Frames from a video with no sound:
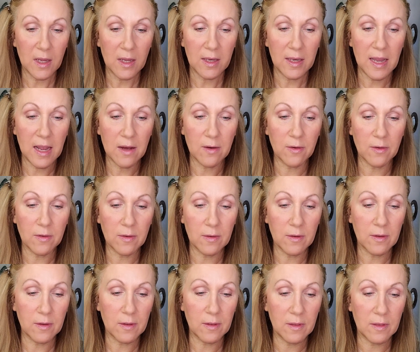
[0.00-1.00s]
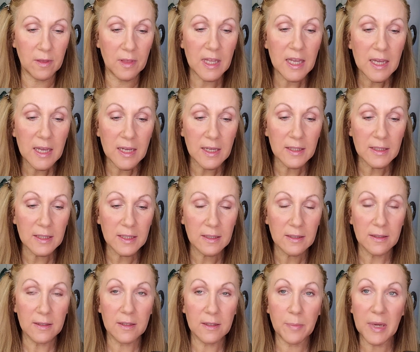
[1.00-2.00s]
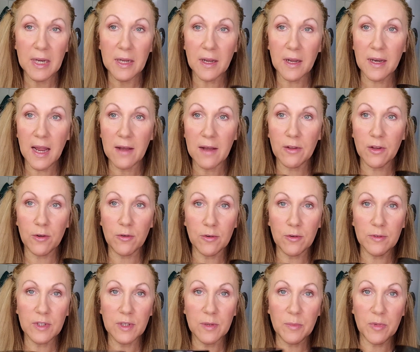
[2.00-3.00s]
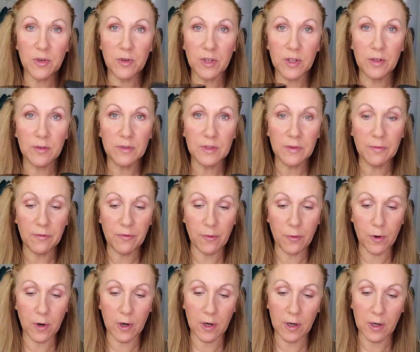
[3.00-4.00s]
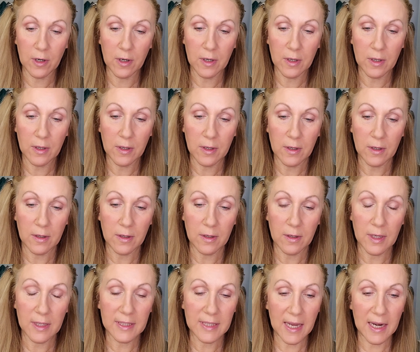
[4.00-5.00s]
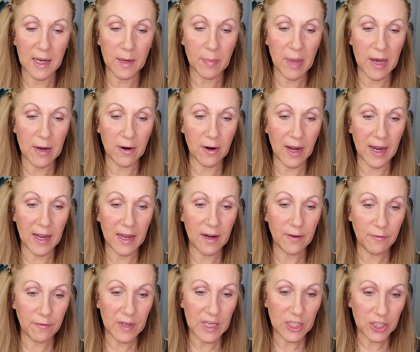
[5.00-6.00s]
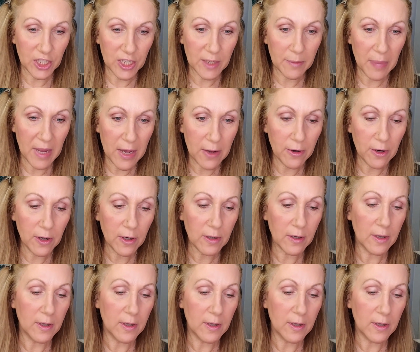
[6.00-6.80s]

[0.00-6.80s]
Now, these, depending on how you use them, you could use them for a setting powder and a finishing powder,